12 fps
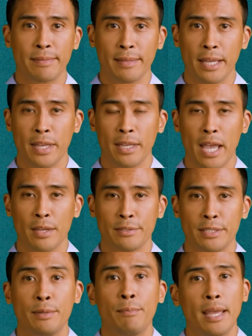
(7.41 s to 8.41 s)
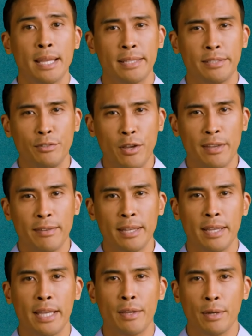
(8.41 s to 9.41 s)
It allows you to practice driving
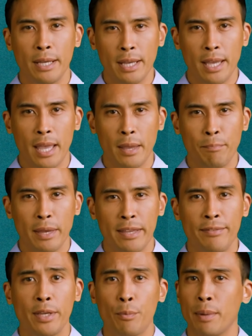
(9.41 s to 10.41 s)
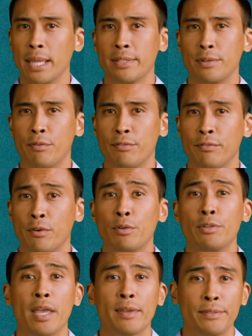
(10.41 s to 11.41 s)
legally, paving the way to a full
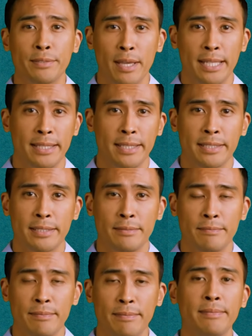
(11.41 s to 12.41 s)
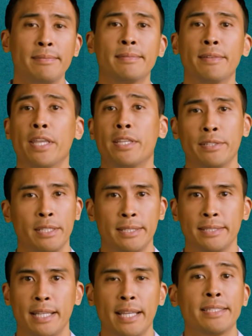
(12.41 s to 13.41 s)
driver's license. Here's a
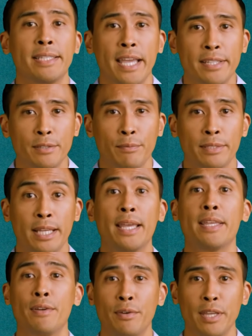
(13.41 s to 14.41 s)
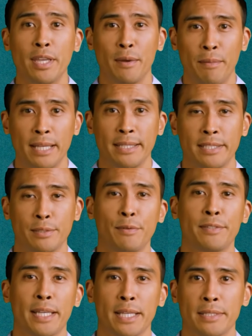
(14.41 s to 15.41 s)
concise guide to obtaining your learner license
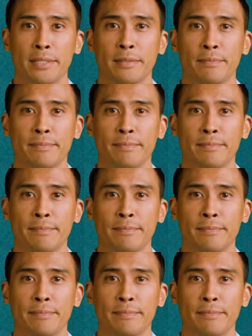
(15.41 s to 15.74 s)
with ease.